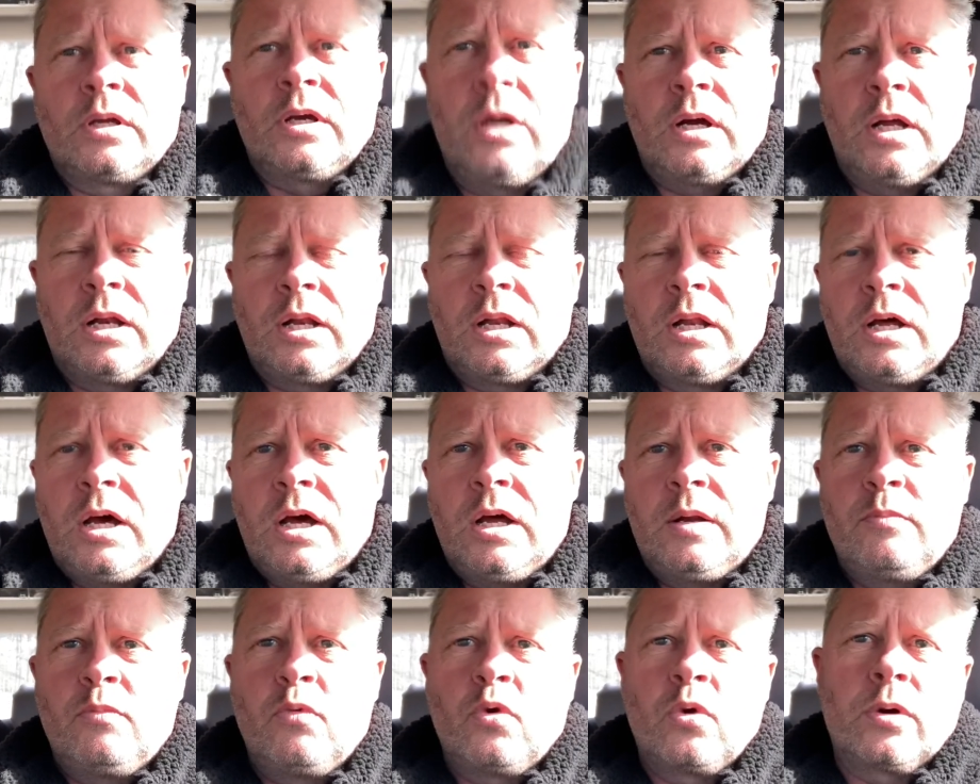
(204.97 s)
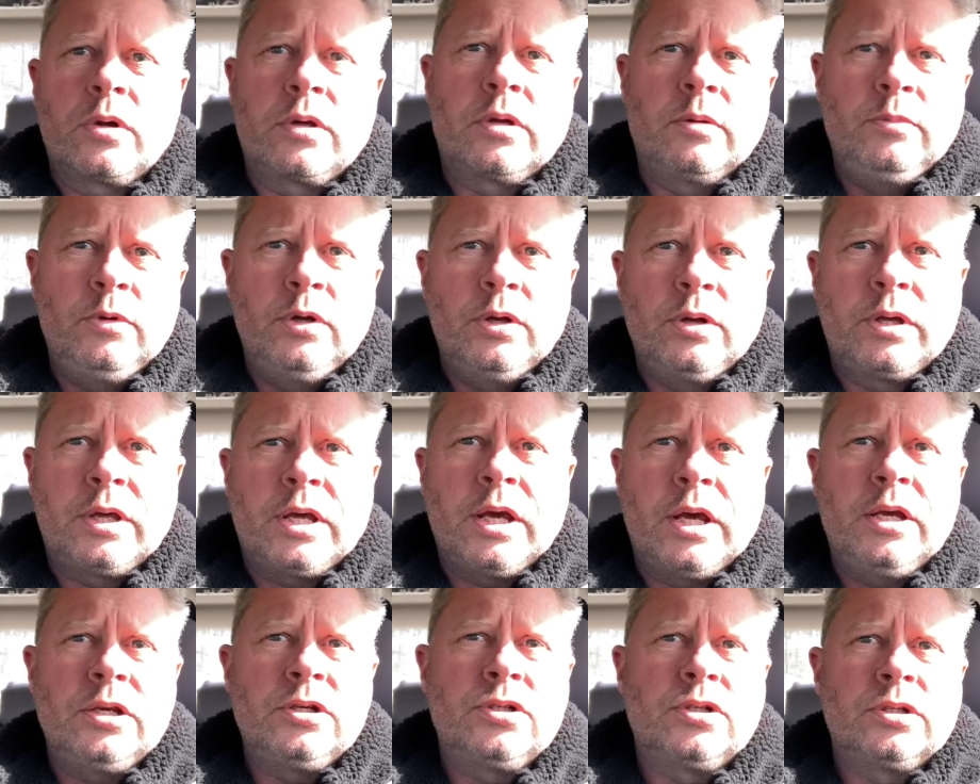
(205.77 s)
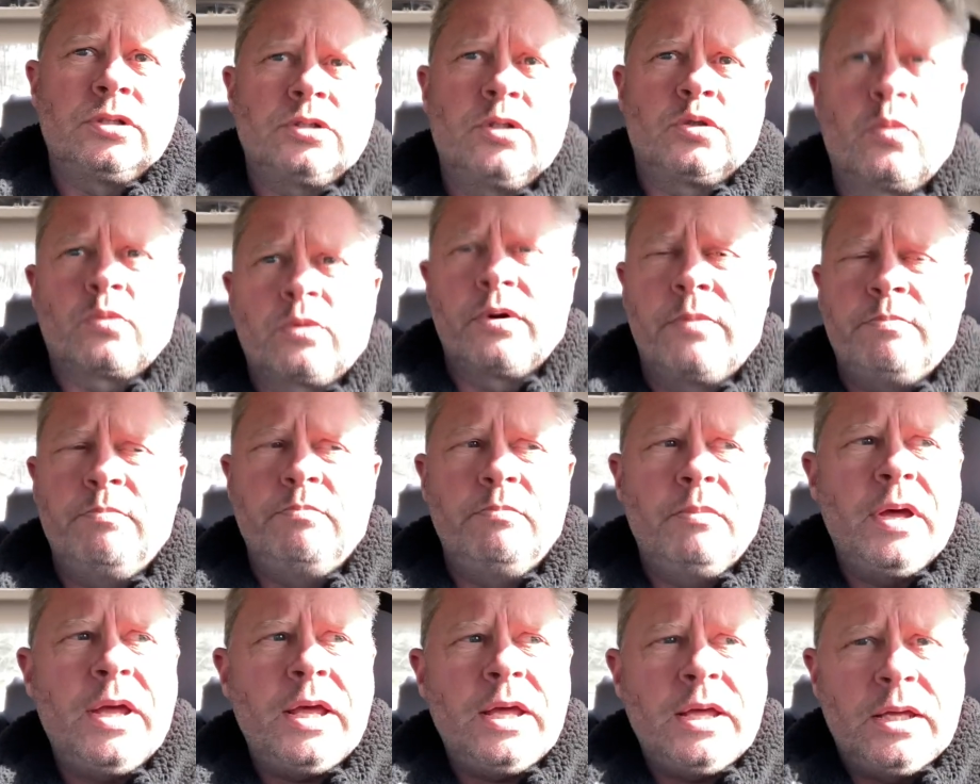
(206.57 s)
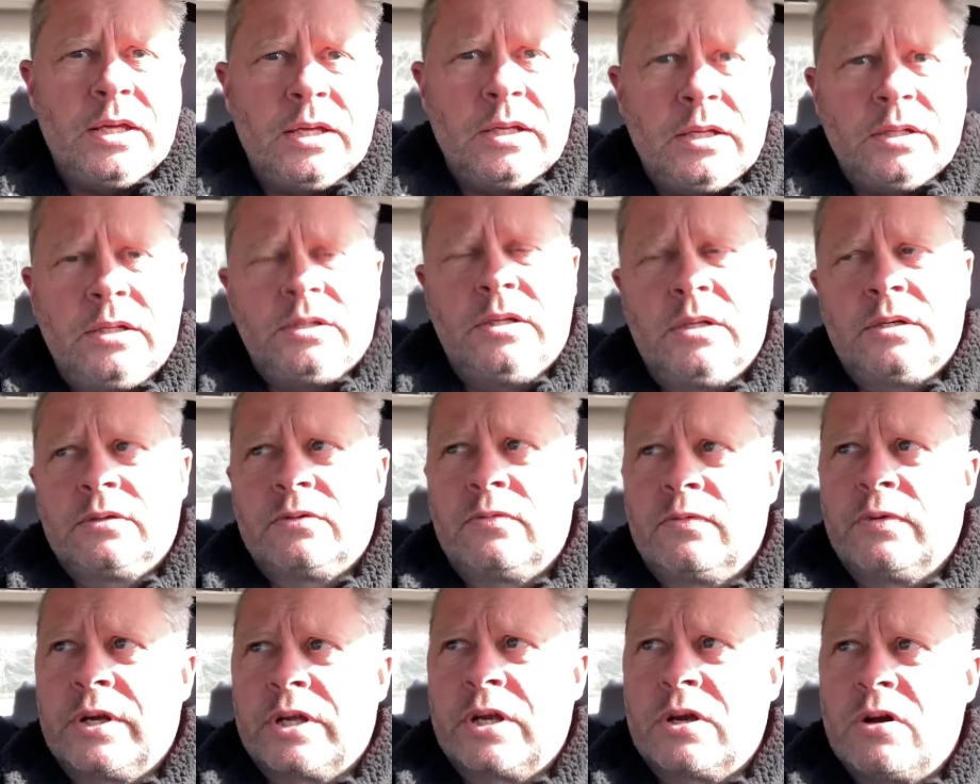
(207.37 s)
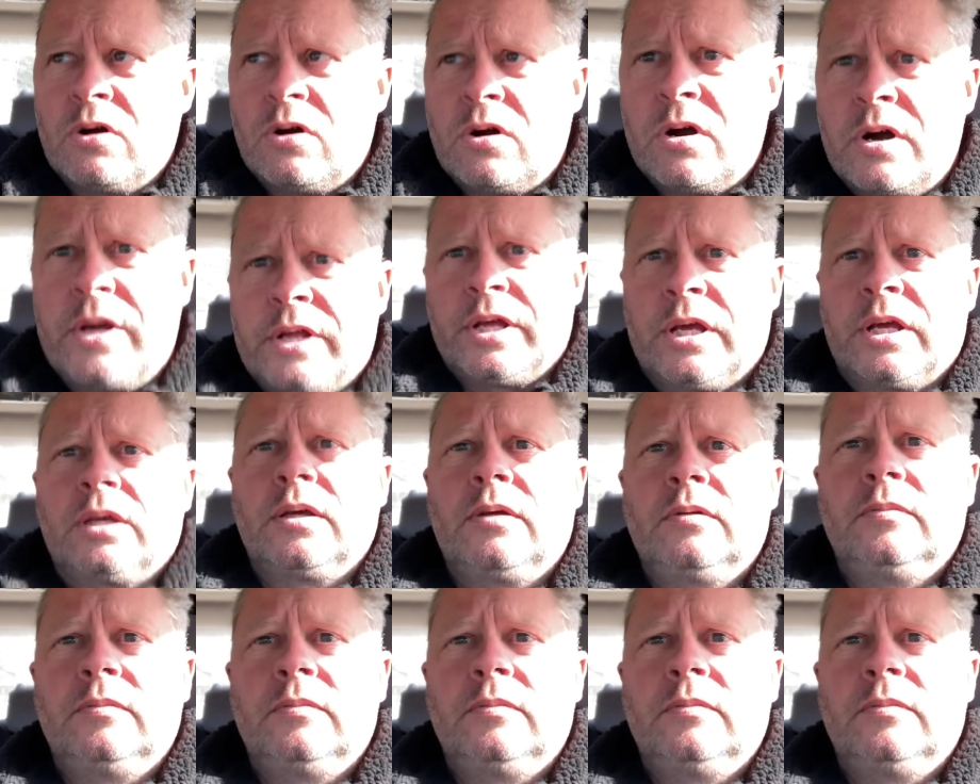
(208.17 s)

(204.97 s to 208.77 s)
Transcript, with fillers: a lot more communications were made regarding